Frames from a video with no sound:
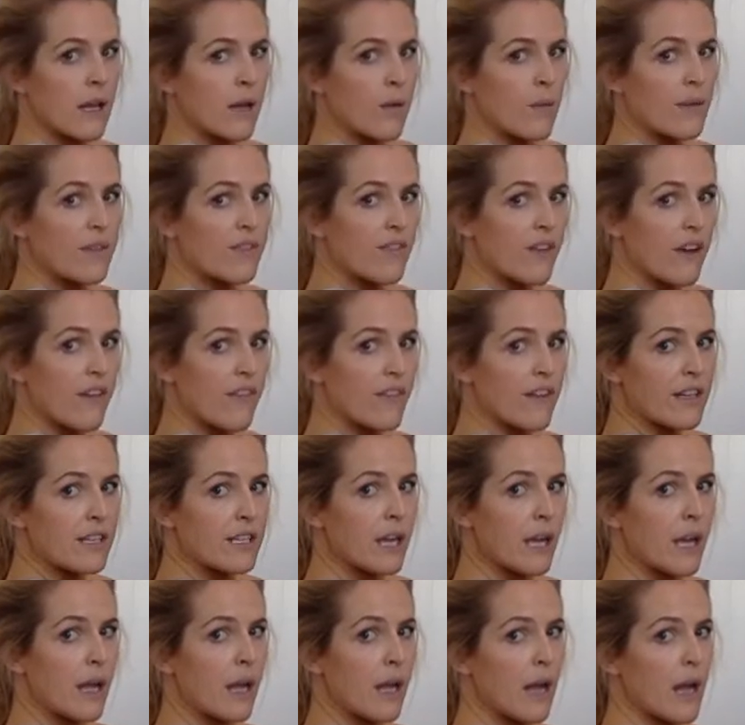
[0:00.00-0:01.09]
with starfish.
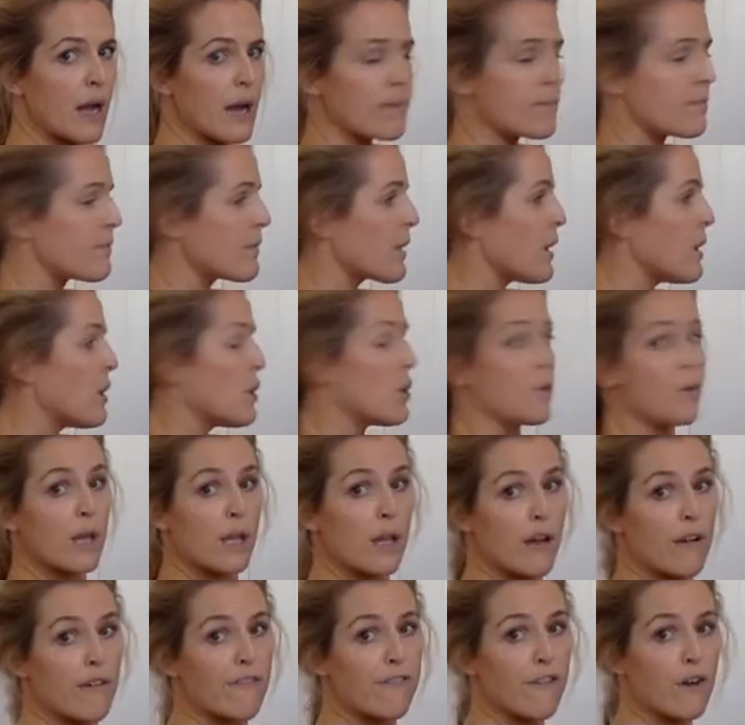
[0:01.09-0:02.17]
You can go